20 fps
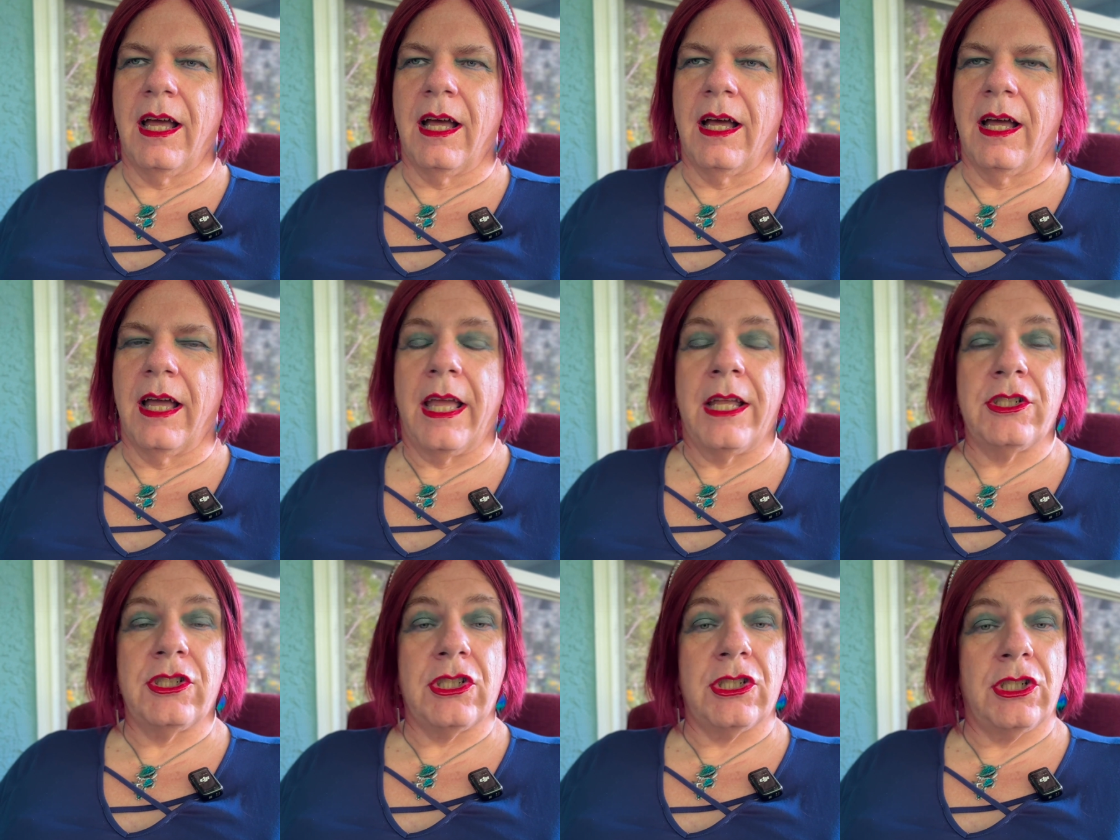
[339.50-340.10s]

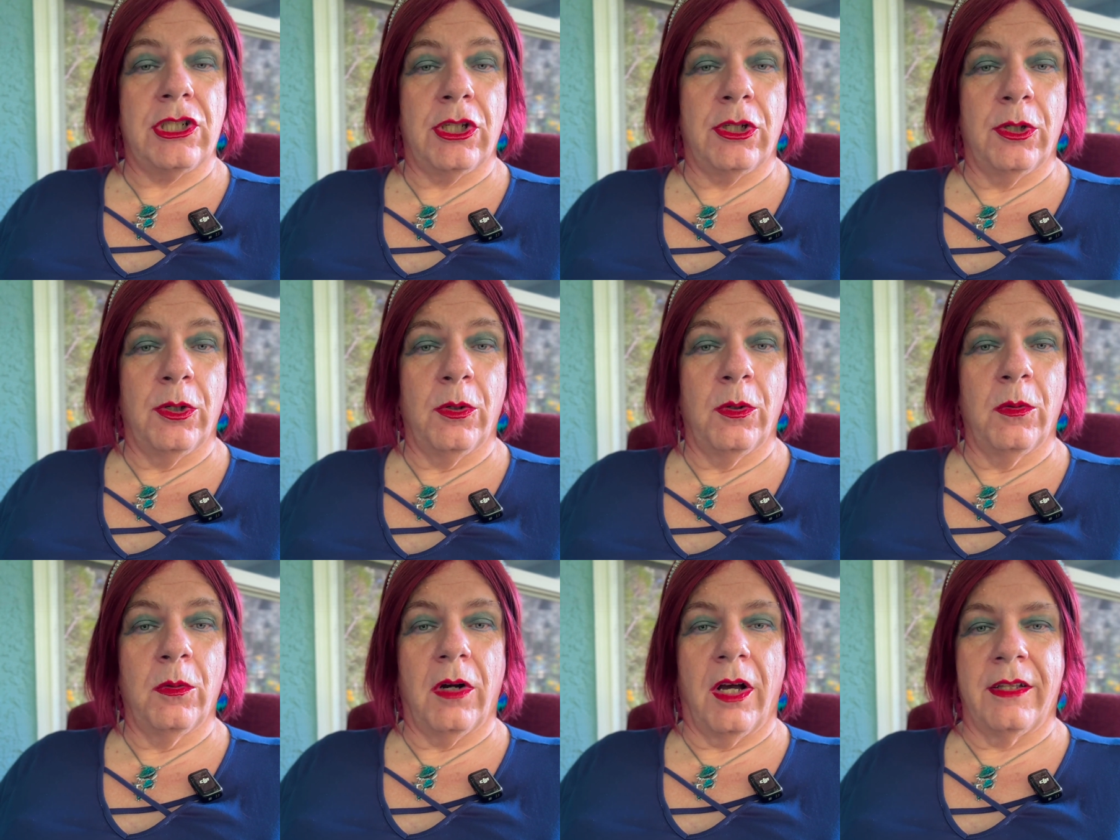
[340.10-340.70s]
engine
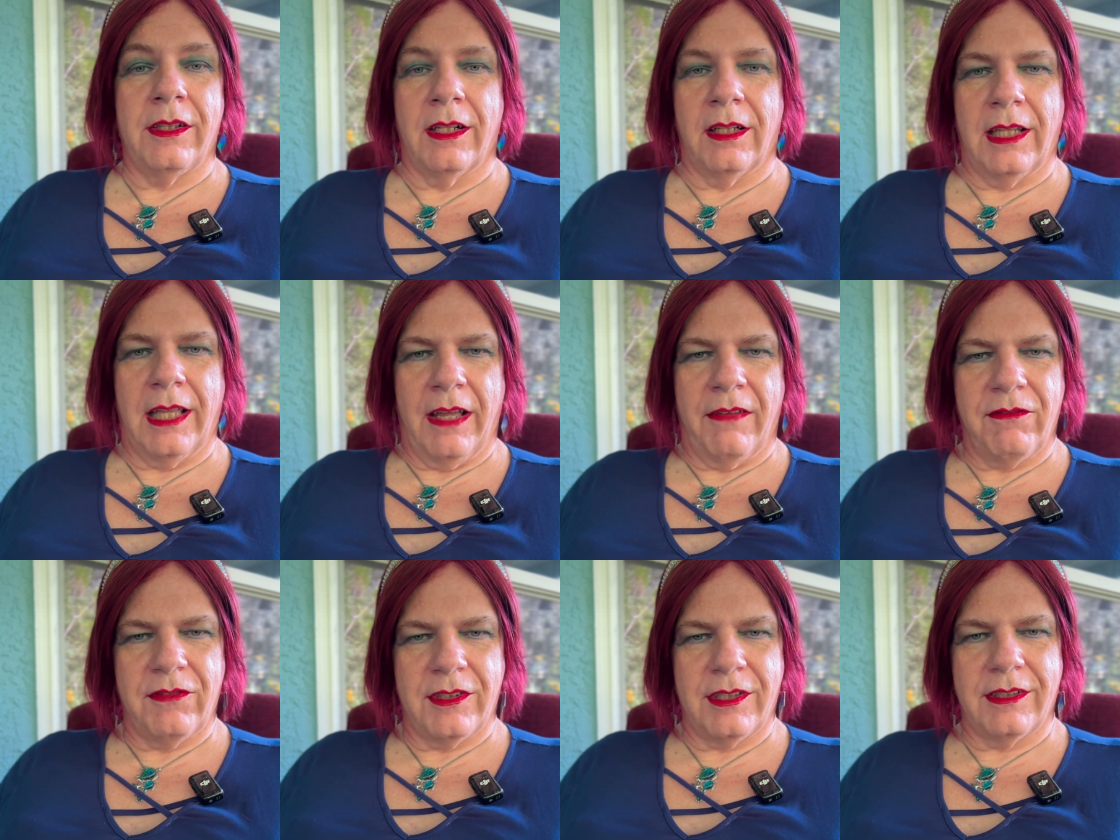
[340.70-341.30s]
2 on the
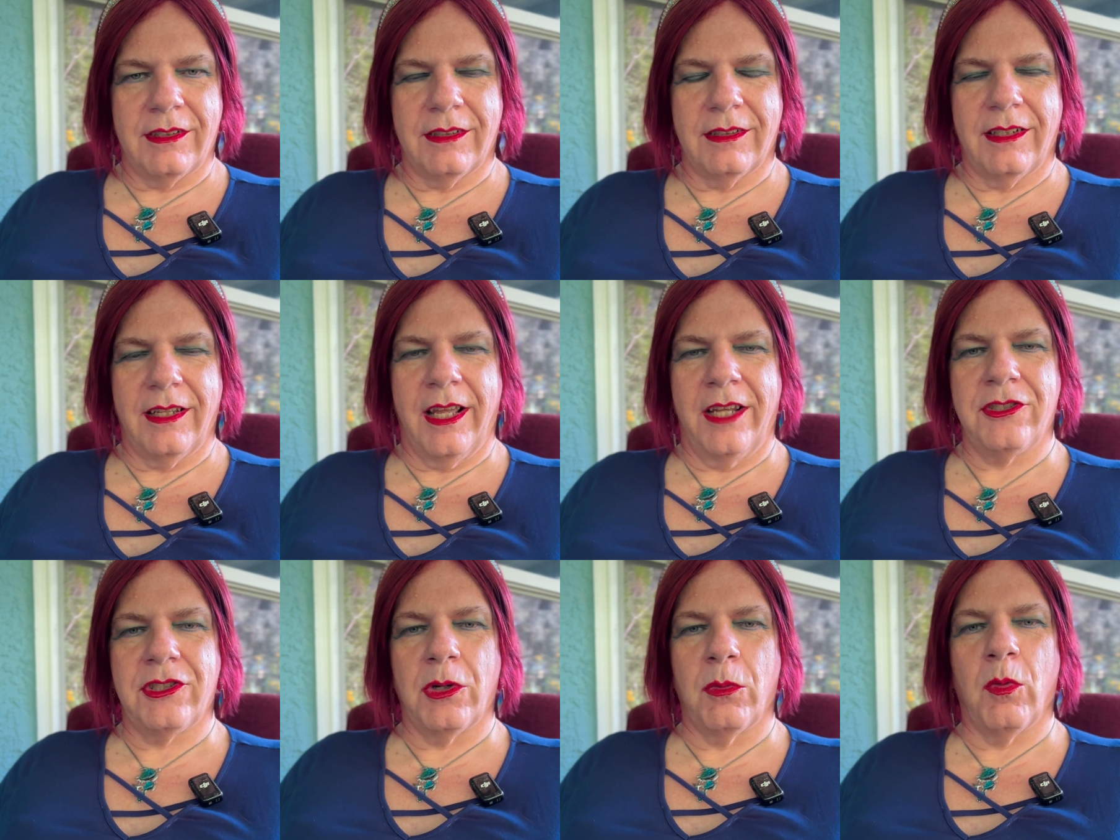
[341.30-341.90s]
left,
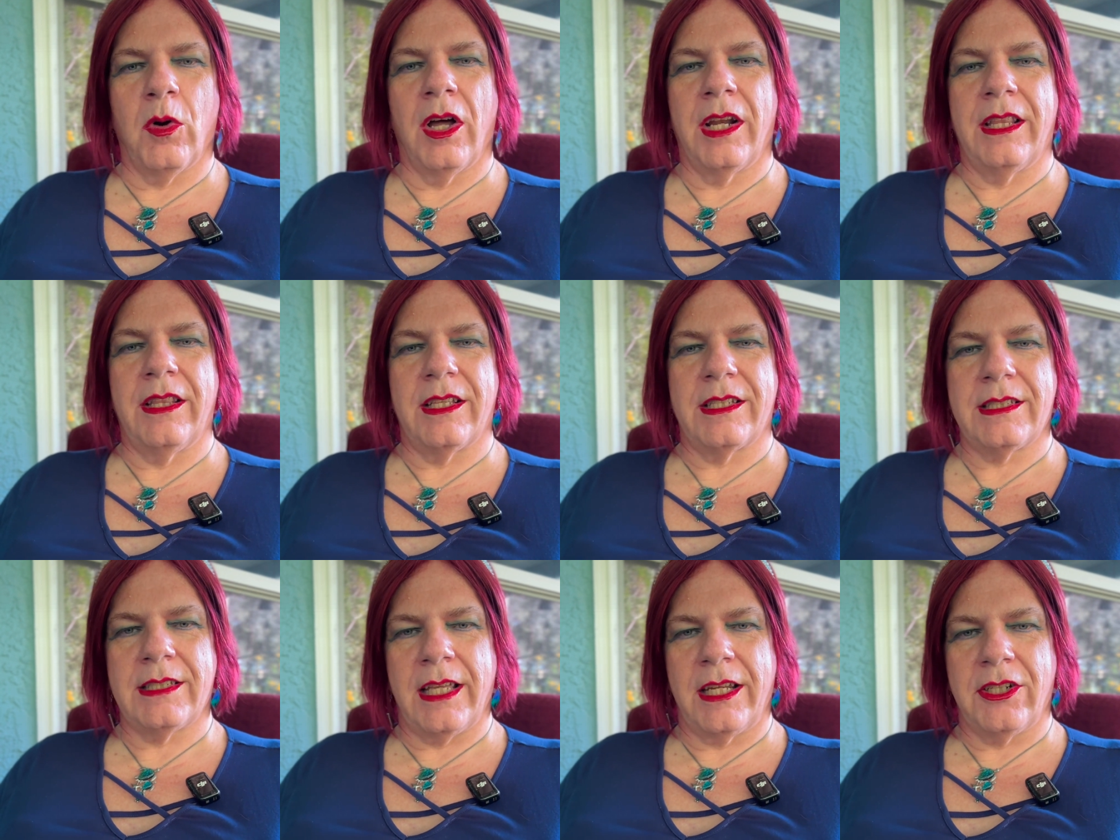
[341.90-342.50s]
engine 1 in the
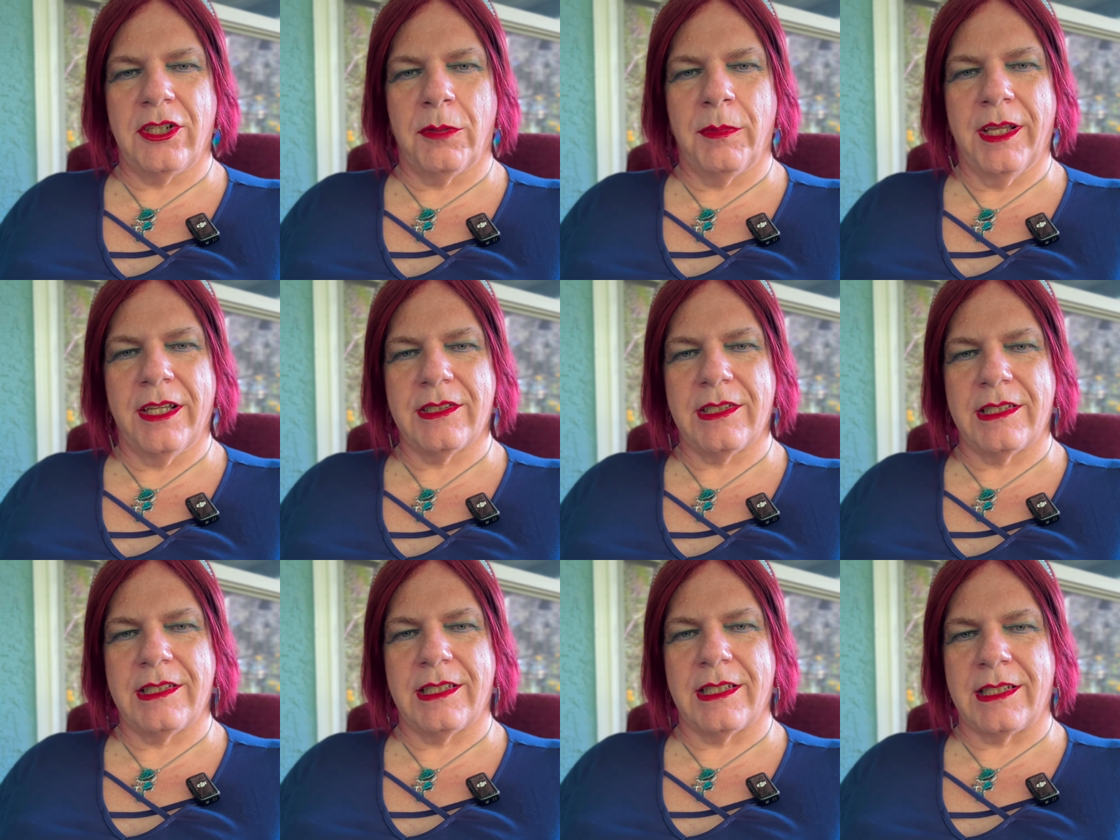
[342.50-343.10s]
center because
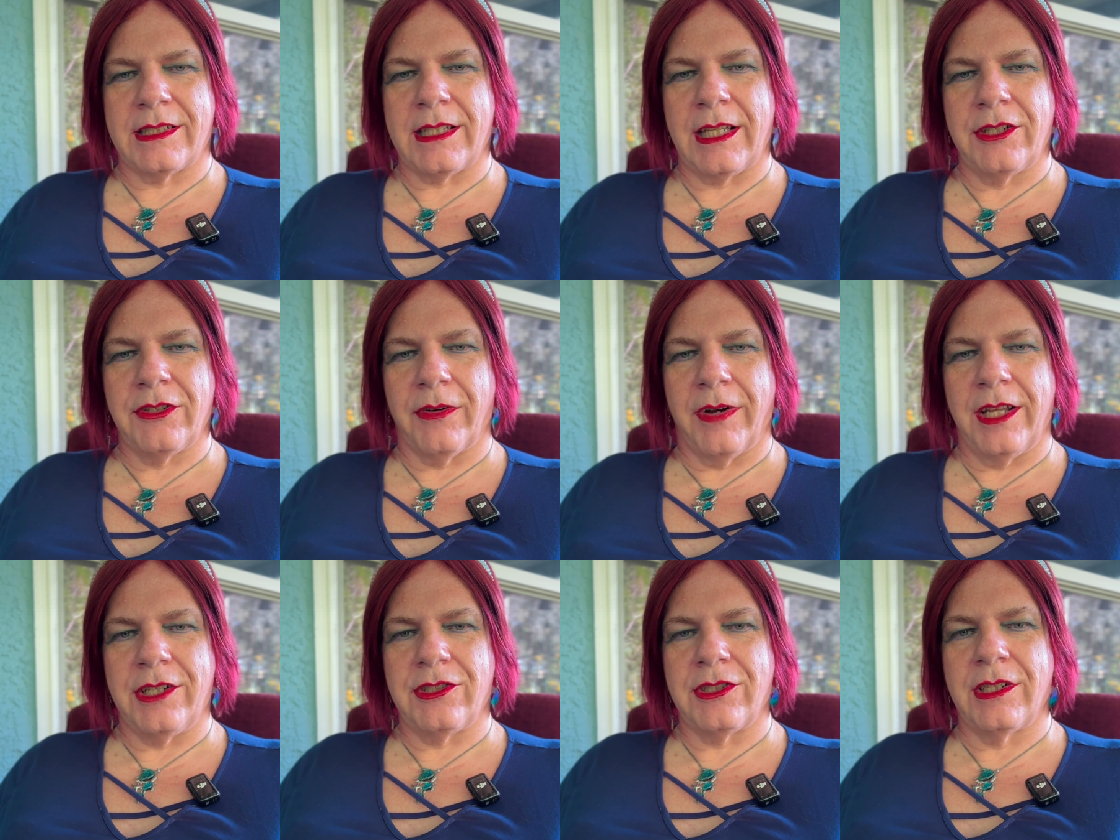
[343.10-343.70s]
it's the center
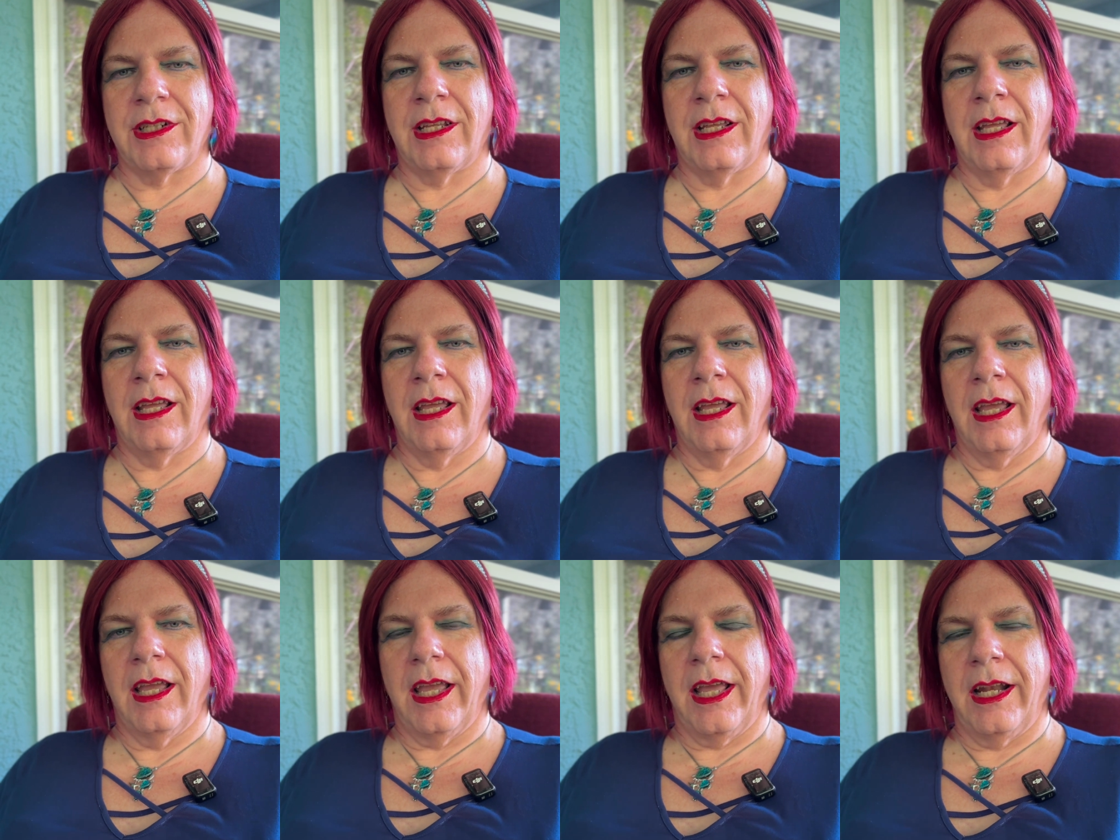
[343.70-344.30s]
engine,
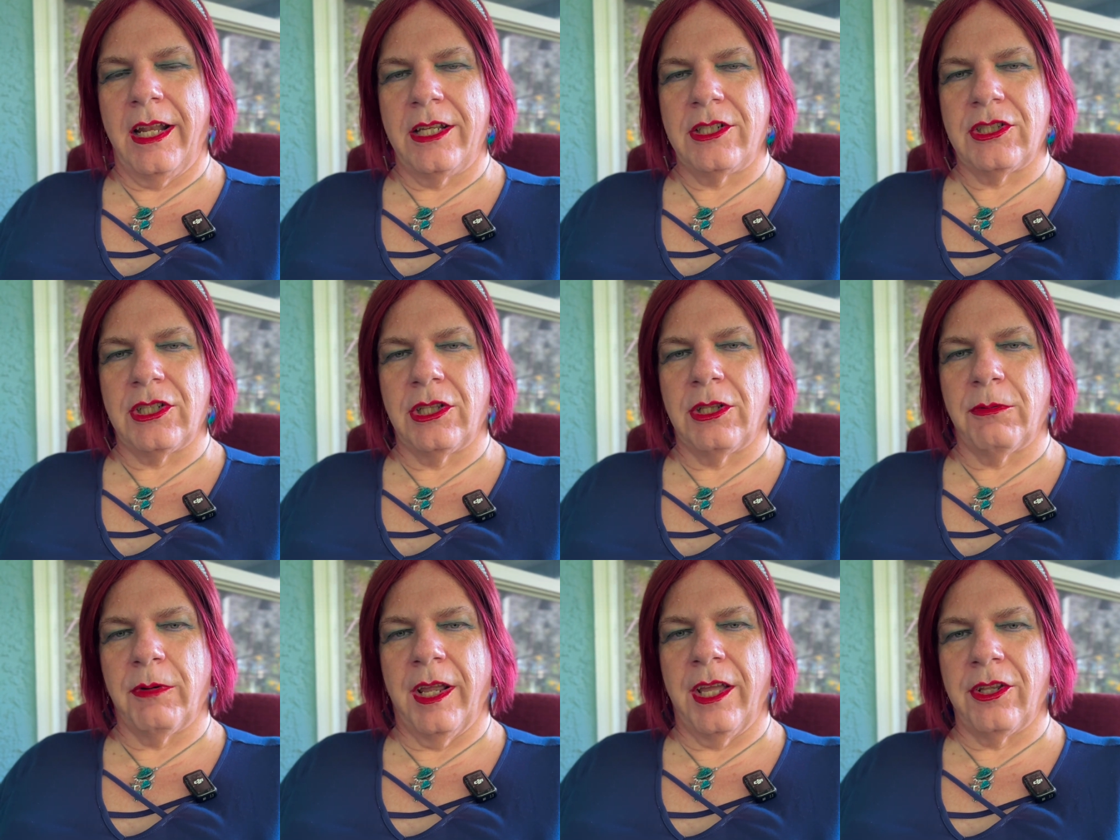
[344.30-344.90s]
and engine
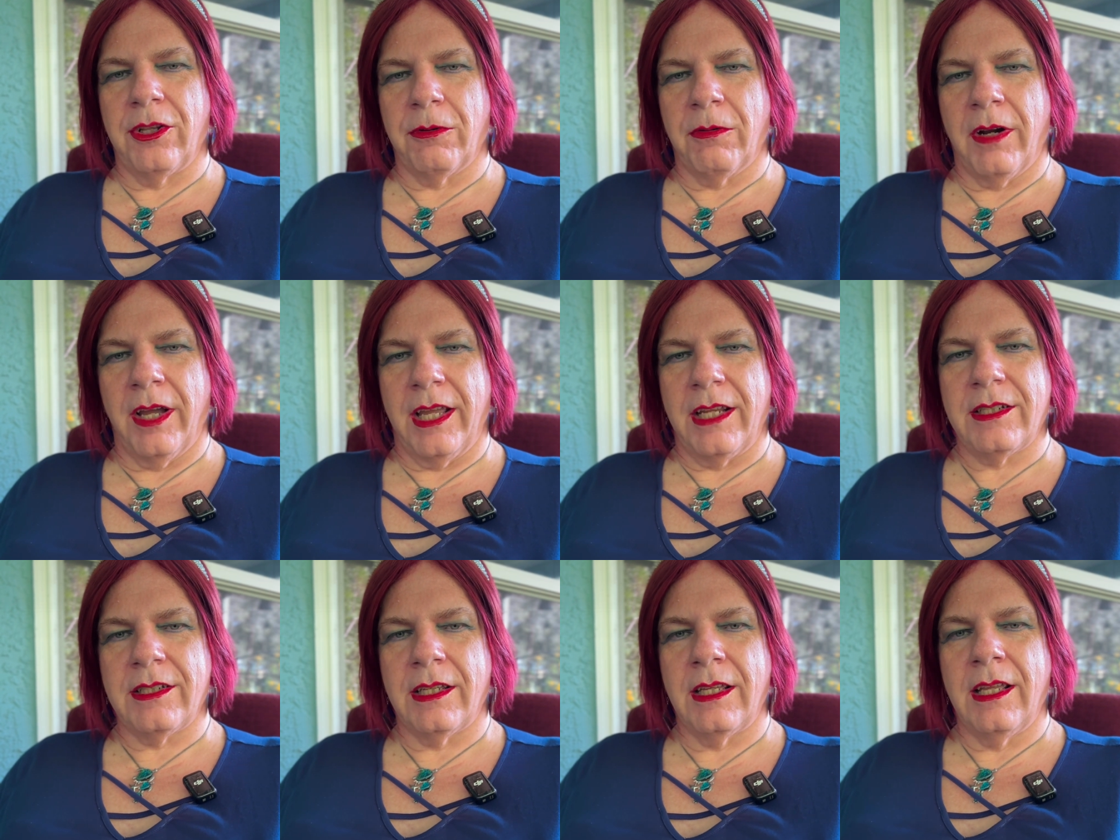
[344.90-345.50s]
3 on the
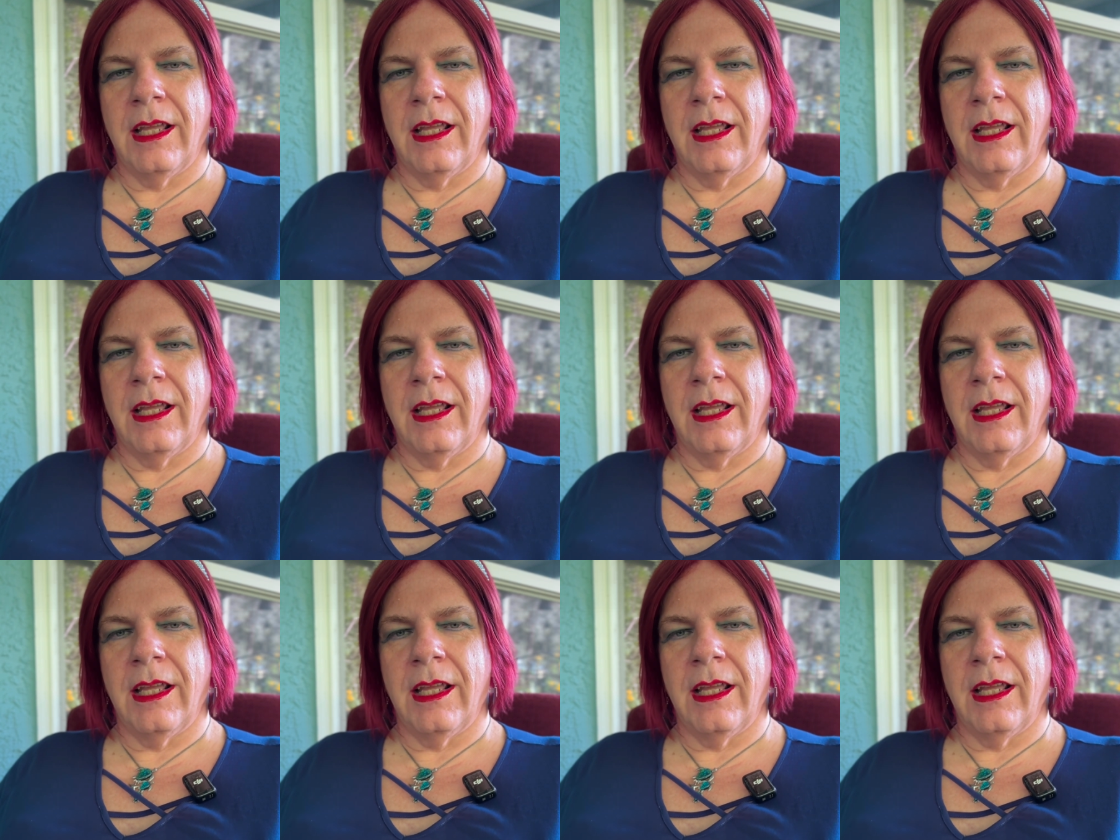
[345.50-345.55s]
right.